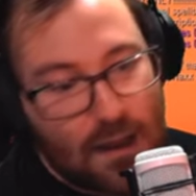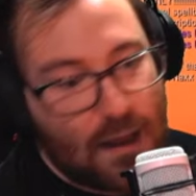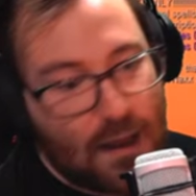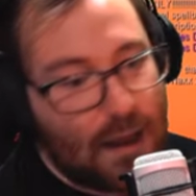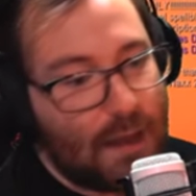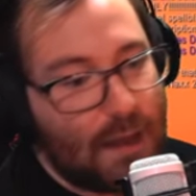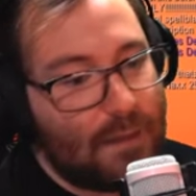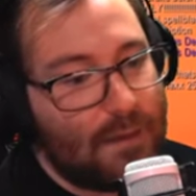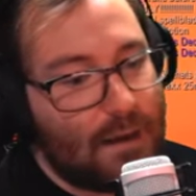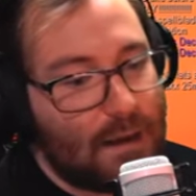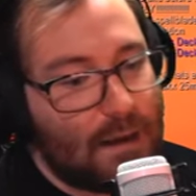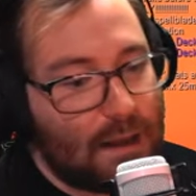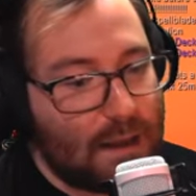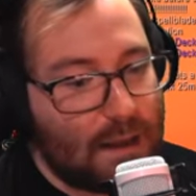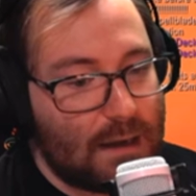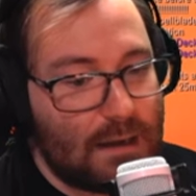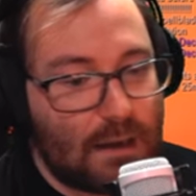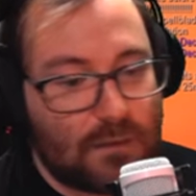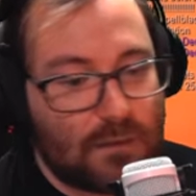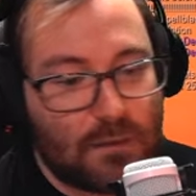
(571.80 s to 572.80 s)
And then
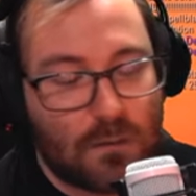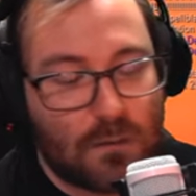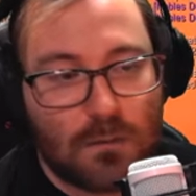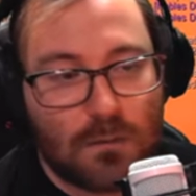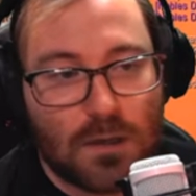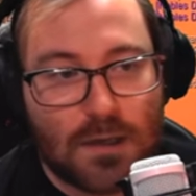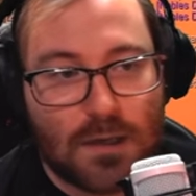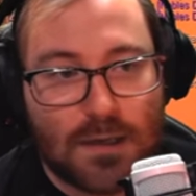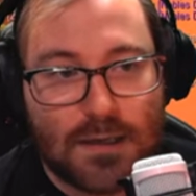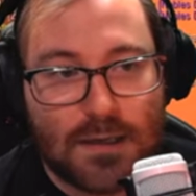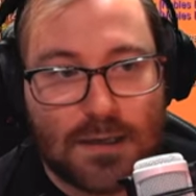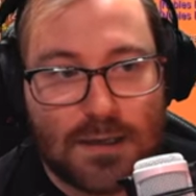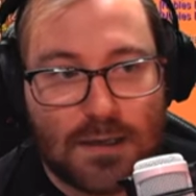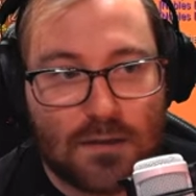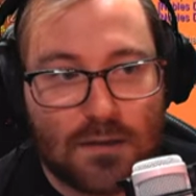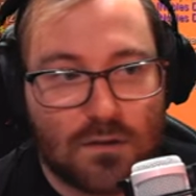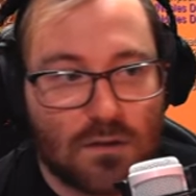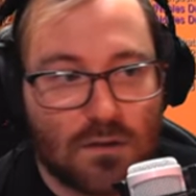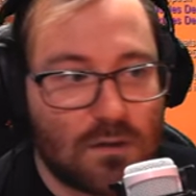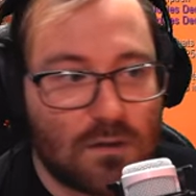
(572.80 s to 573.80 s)
another one
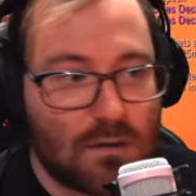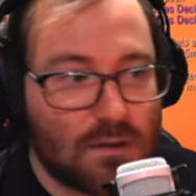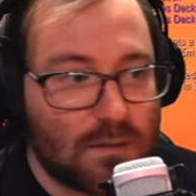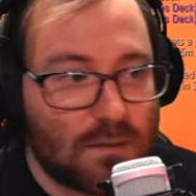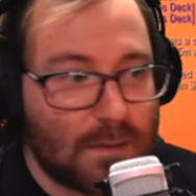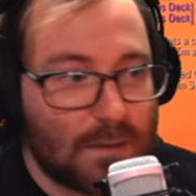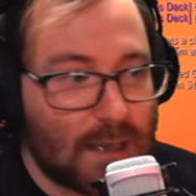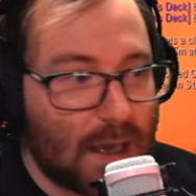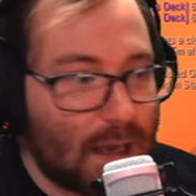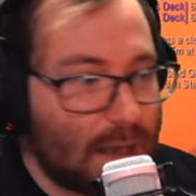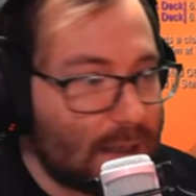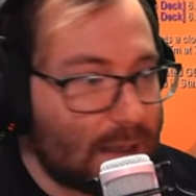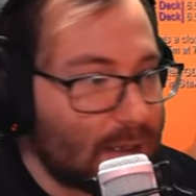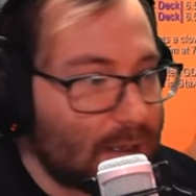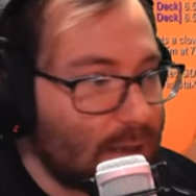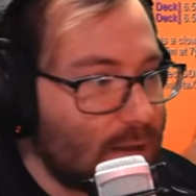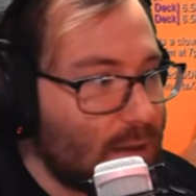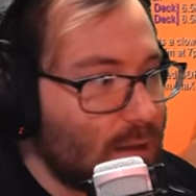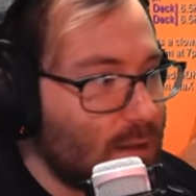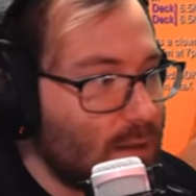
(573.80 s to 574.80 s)
is going to be
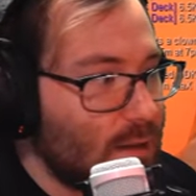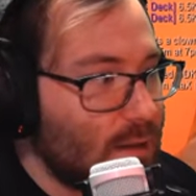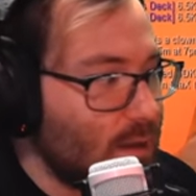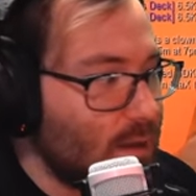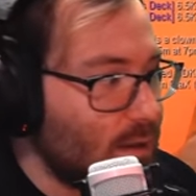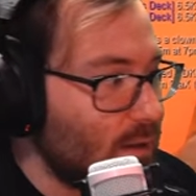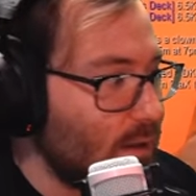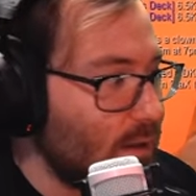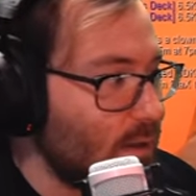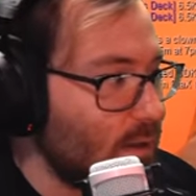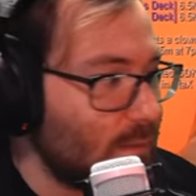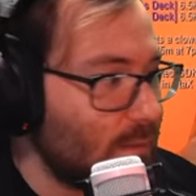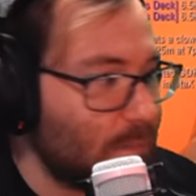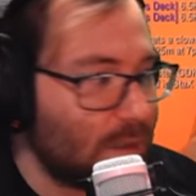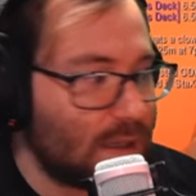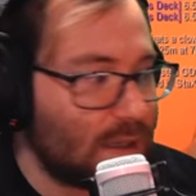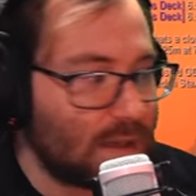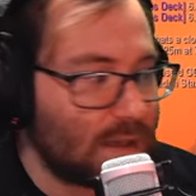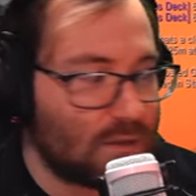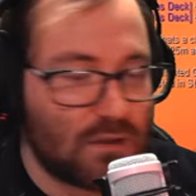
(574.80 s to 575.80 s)
Heigan the Unclean
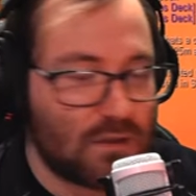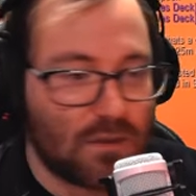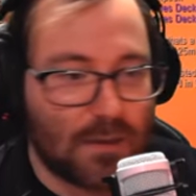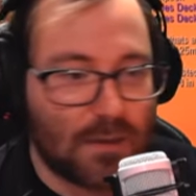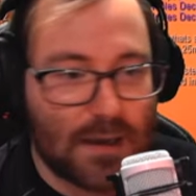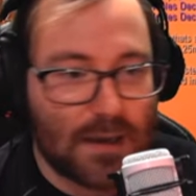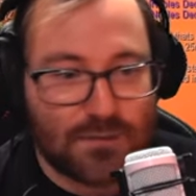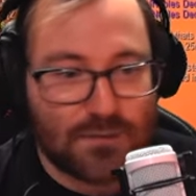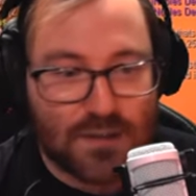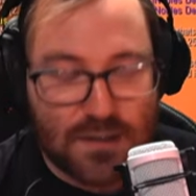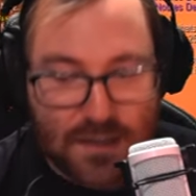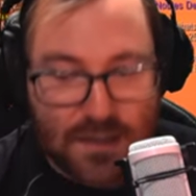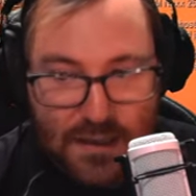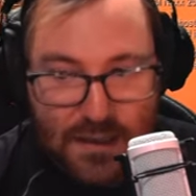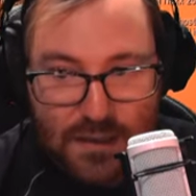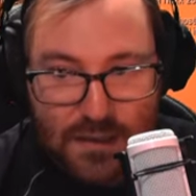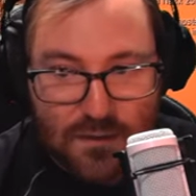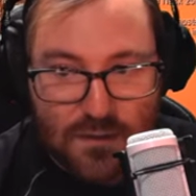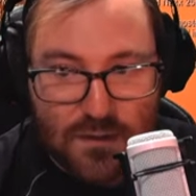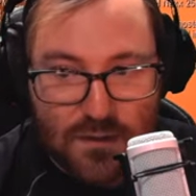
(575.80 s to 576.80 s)
because you have to
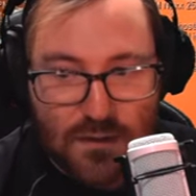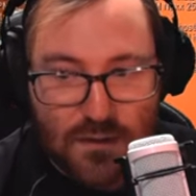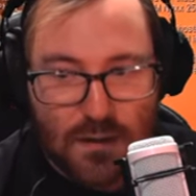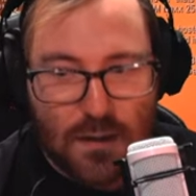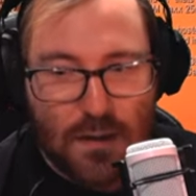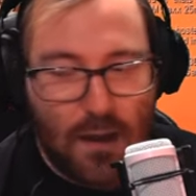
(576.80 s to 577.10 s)
dance.